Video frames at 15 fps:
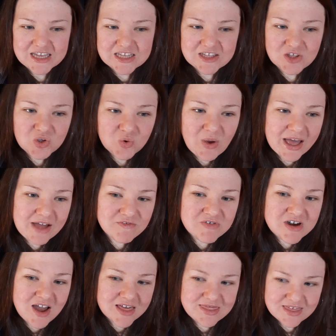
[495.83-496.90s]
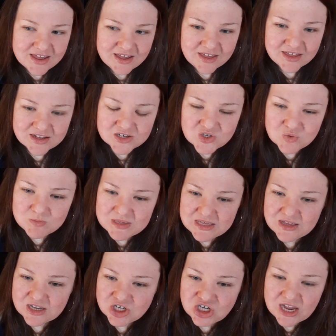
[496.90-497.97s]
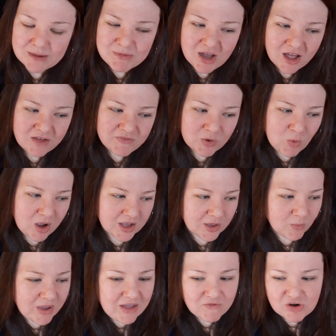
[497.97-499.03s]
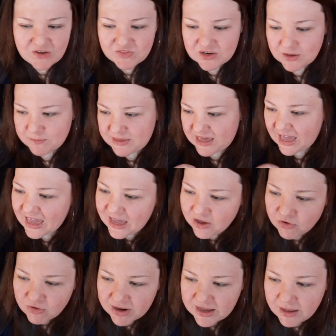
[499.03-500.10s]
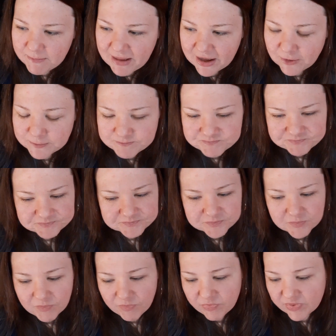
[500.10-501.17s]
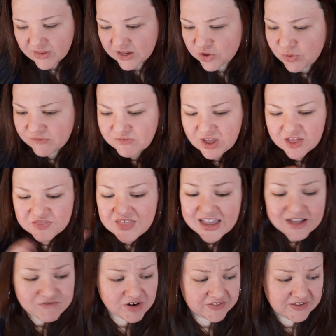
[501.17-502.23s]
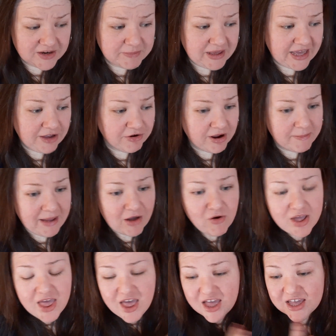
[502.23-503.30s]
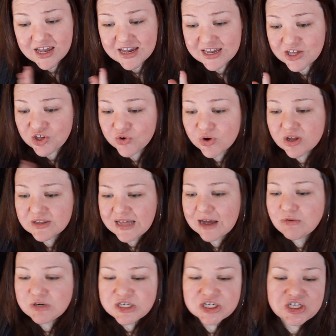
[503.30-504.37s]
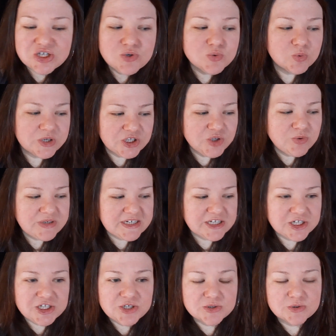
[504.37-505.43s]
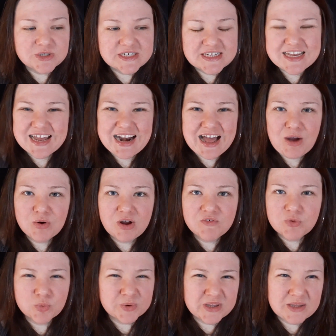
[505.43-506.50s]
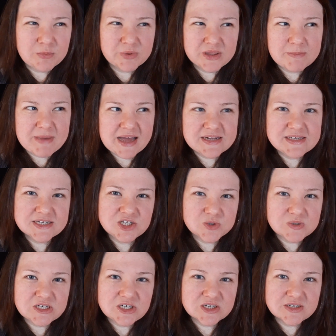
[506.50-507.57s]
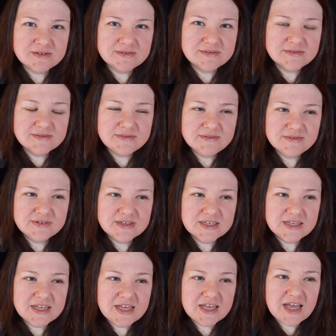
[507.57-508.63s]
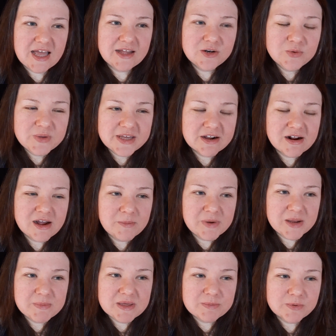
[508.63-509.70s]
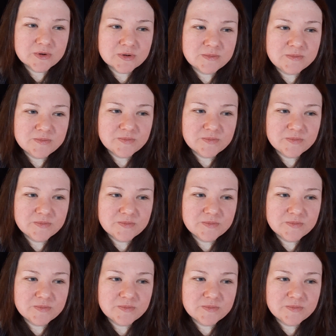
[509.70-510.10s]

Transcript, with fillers: You have nothing to be ashamed of and walking away, you have nothing to be angry about. You have they have nothing to be angry about you're allowed to do what you need to do to get out of a really, really bad situation. I don't care how many people